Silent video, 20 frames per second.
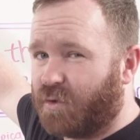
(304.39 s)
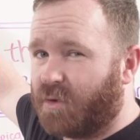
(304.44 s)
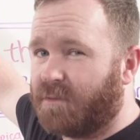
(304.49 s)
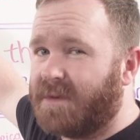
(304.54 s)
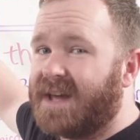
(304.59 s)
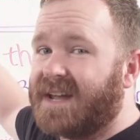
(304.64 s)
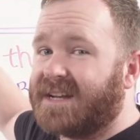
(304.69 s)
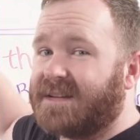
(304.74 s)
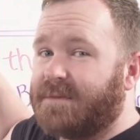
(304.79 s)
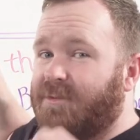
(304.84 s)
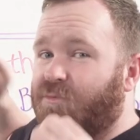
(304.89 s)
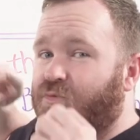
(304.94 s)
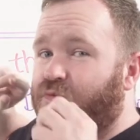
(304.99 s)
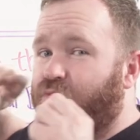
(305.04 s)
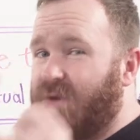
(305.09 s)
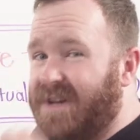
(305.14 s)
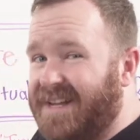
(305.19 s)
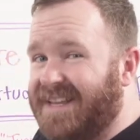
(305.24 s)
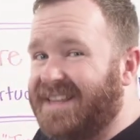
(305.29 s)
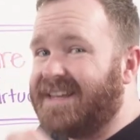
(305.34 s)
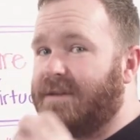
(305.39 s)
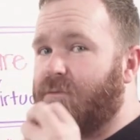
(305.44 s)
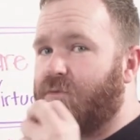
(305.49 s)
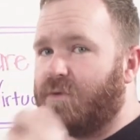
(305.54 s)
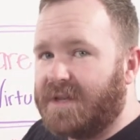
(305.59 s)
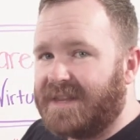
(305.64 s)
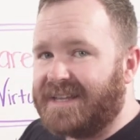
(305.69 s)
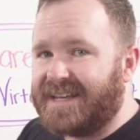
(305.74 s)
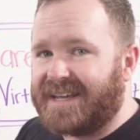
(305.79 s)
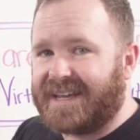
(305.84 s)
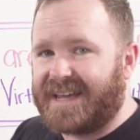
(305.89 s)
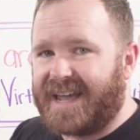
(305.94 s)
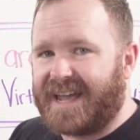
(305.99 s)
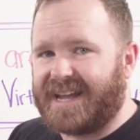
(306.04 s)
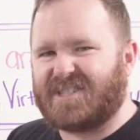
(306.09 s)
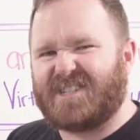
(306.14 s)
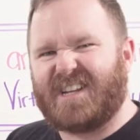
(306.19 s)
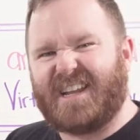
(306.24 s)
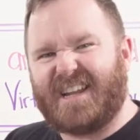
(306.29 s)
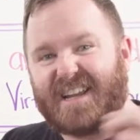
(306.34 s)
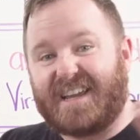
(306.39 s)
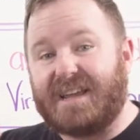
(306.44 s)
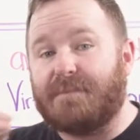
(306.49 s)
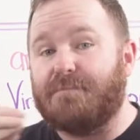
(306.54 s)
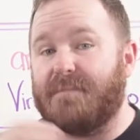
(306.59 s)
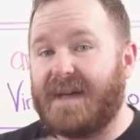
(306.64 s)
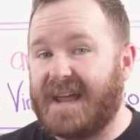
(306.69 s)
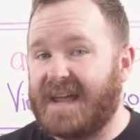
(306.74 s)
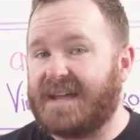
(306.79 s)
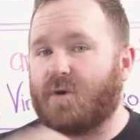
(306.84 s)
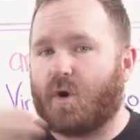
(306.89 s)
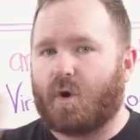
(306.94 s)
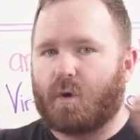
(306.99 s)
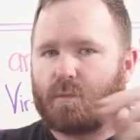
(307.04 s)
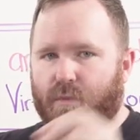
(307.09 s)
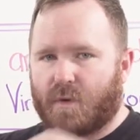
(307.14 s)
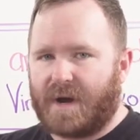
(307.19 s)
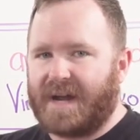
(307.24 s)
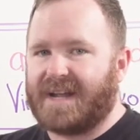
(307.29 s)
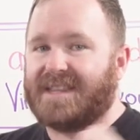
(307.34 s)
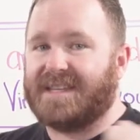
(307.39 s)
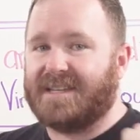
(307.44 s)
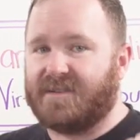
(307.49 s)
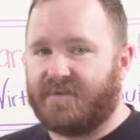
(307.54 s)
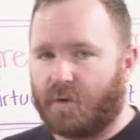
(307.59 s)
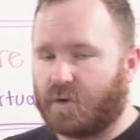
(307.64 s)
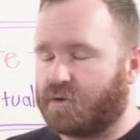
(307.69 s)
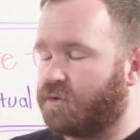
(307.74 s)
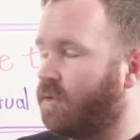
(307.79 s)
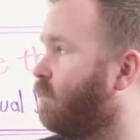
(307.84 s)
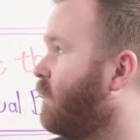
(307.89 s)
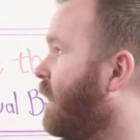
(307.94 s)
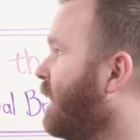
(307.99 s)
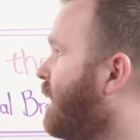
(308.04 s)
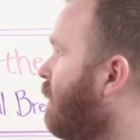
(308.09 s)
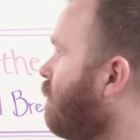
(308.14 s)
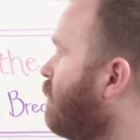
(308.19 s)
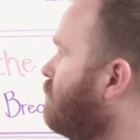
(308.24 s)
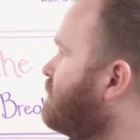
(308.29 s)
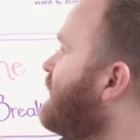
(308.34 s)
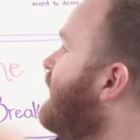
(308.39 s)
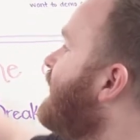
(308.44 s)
room to be really, really engaged. And it can make or break these virtual breakout rooms.